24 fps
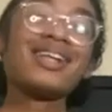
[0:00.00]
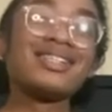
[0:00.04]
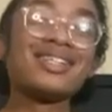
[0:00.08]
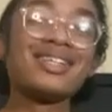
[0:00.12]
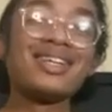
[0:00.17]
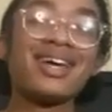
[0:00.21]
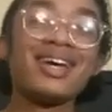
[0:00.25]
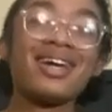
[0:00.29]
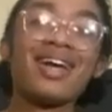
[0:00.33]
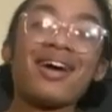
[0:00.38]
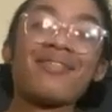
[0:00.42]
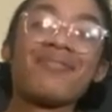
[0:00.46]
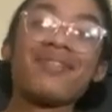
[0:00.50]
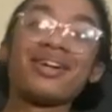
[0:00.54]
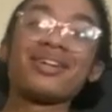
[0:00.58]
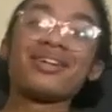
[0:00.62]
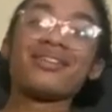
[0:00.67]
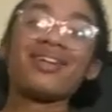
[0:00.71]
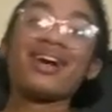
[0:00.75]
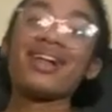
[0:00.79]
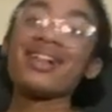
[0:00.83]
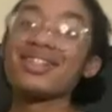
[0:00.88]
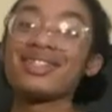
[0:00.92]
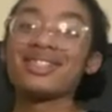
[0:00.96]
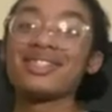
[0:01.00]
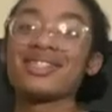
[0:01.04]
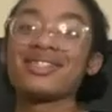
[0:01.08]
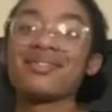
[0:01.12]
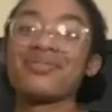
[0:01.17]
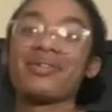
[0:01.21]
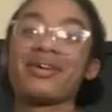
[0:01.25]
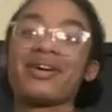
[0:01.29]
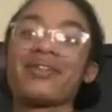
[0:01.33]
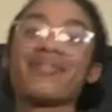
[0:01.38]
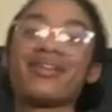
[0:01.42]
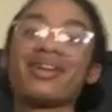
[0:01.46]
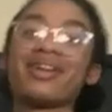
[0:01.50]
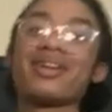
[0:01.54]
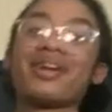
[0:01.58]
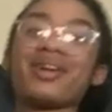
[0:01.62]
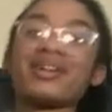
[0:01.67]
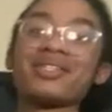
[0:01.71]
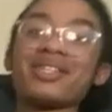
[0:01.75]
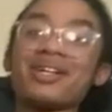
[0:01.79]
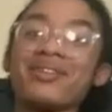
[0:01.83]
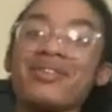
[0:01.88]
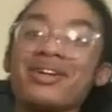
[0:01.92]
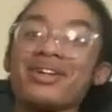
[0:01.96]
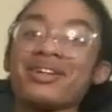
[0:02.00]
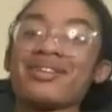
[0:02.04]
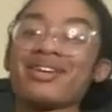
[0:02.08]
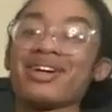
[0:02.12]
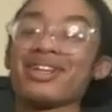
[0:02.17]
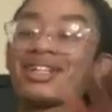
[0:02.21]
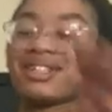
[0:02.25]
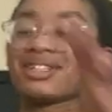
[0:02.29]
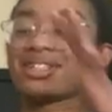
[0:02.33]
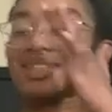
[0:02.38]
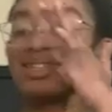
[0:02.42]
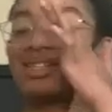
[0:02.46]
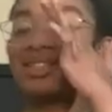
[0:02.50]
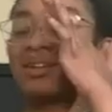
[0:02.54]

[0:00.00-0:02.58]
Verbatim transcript: today at my neurologist appointment. Y'all saw my neurologist